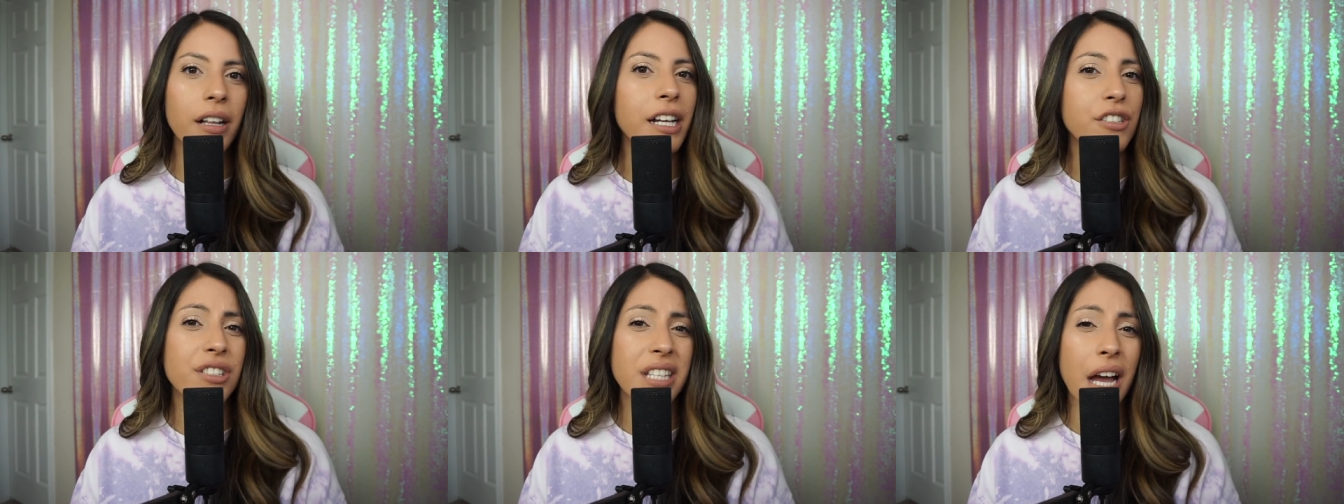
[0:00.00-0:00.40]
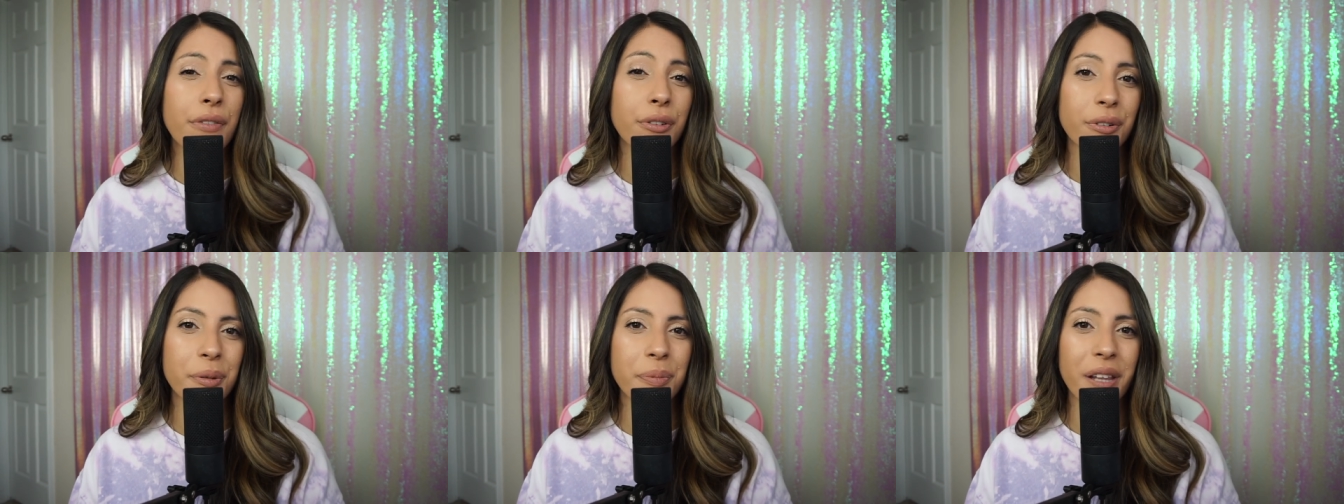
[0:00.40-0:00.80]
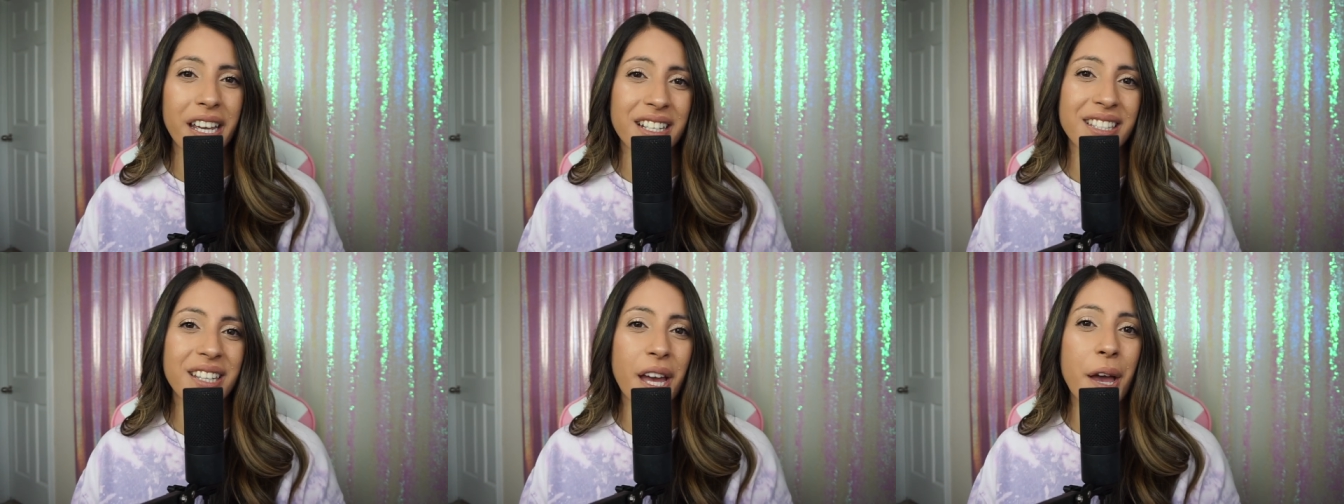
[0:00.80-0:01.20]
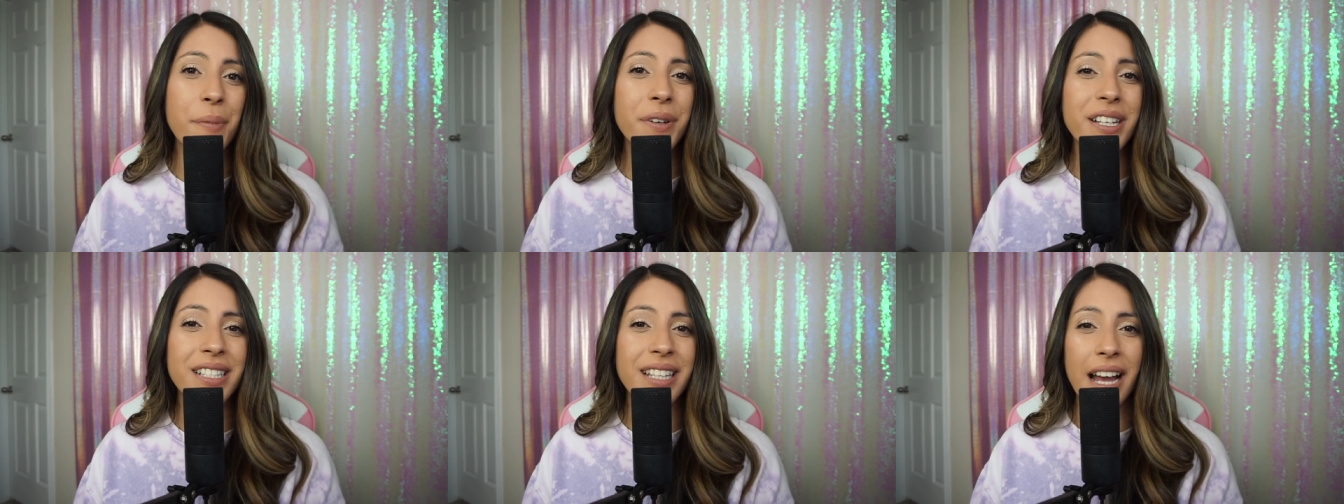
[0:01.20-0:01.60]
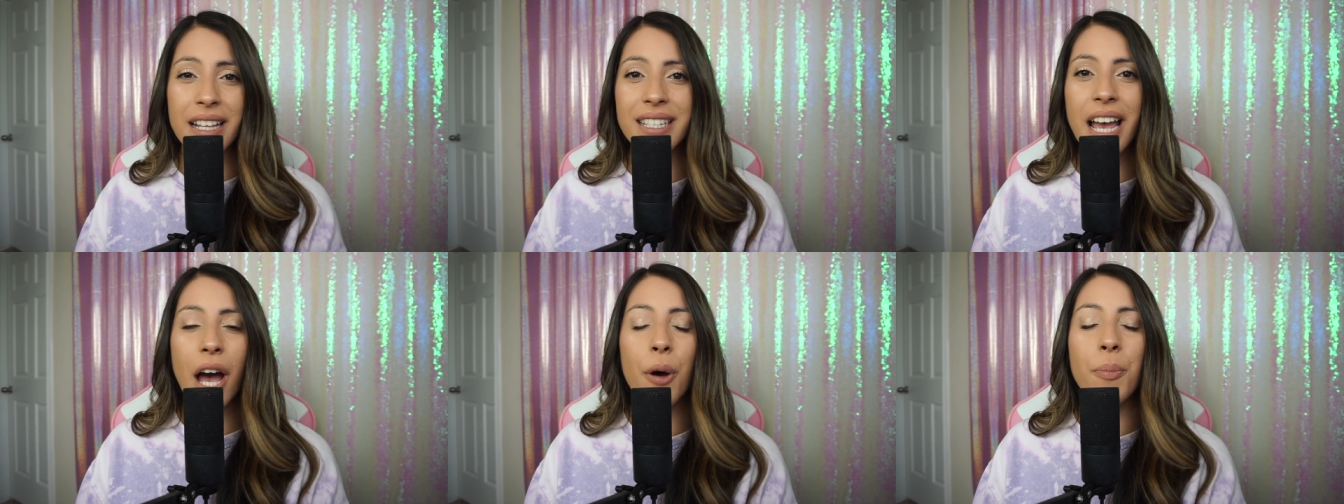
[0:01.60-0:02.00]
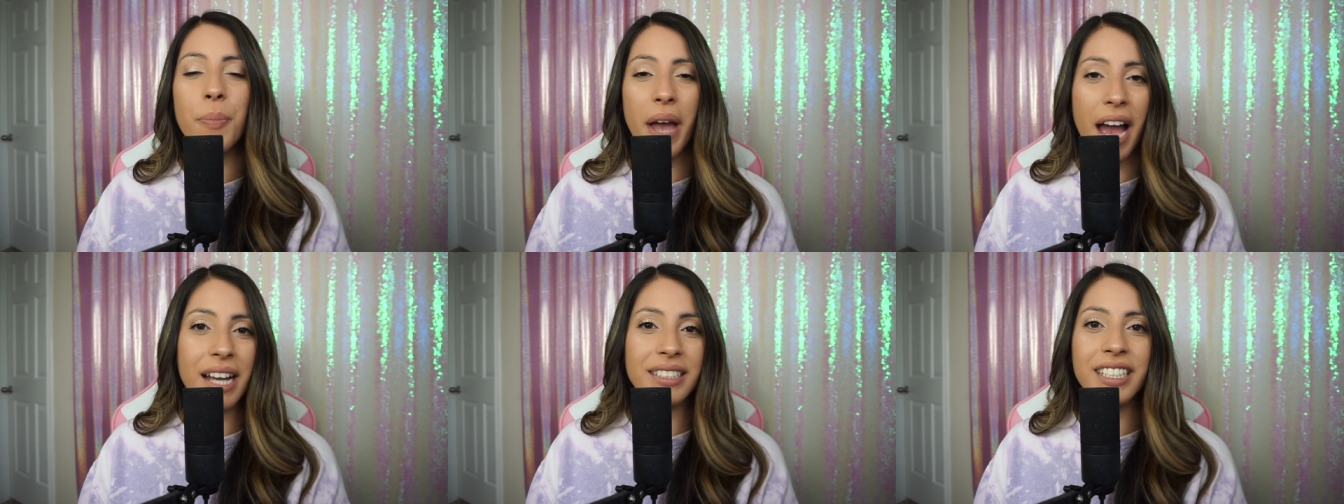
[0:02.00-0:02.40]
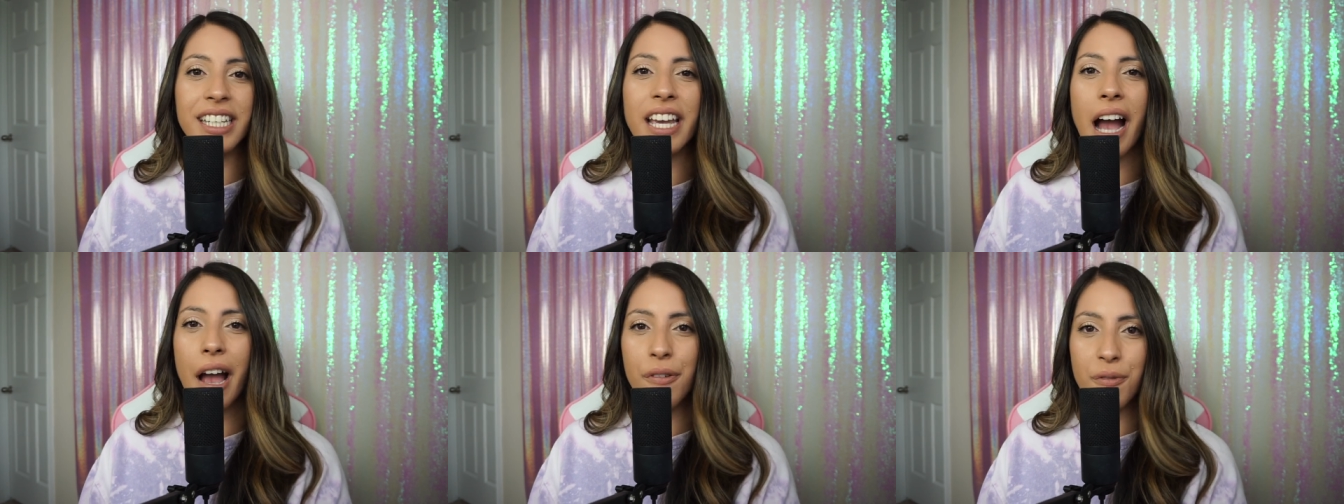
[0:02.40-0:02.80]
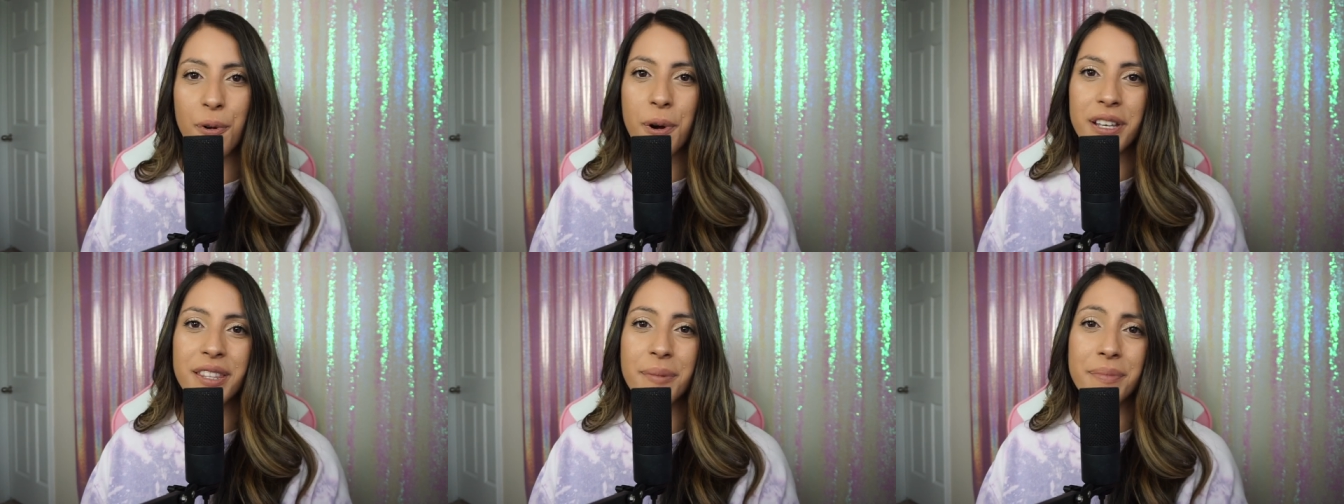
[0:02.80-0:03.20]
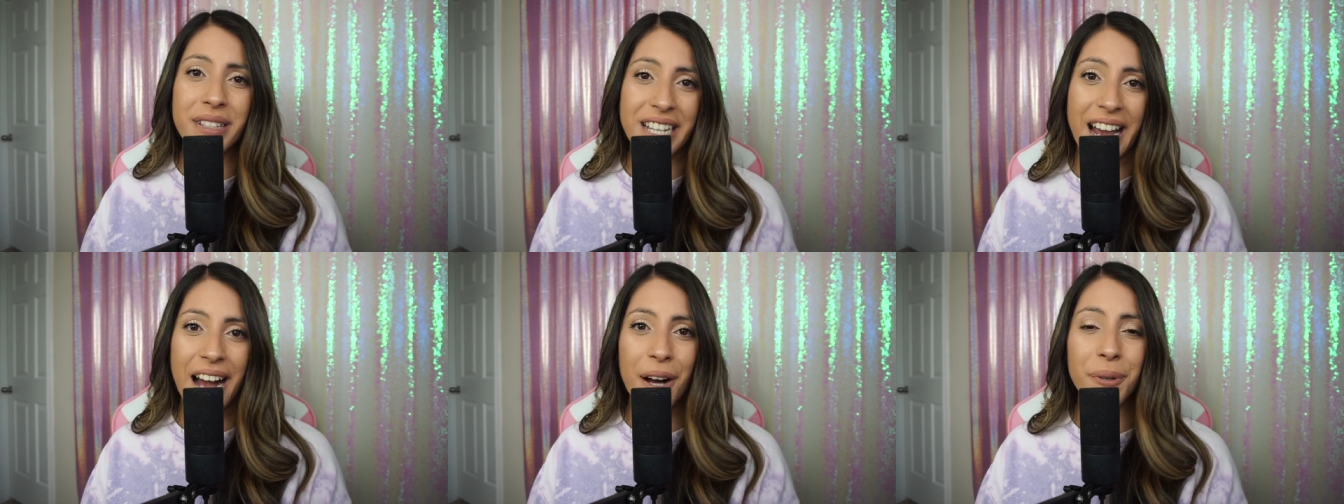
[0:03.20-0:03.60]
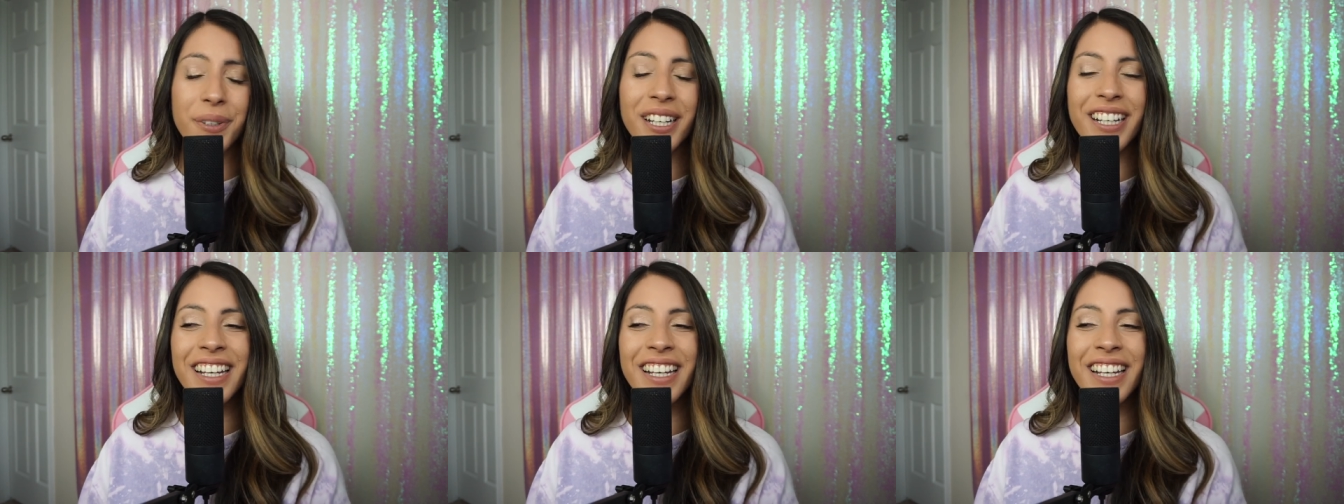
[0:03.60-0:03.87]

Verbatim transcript: I just haven't replaced them because that's how badly I've worn them down.